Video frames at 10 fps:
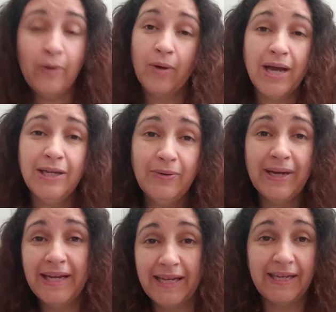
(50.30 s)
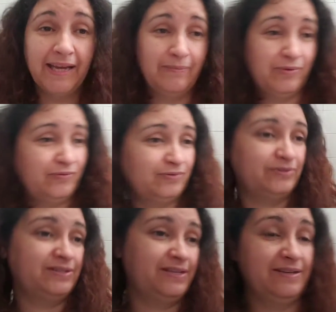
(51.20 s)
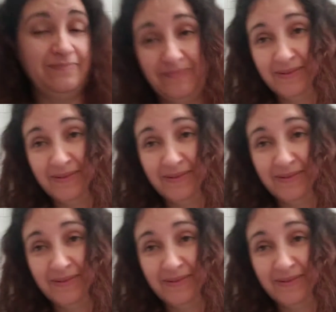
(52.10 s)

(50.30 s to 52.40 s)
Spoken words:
Why do I hate April Fool's Day?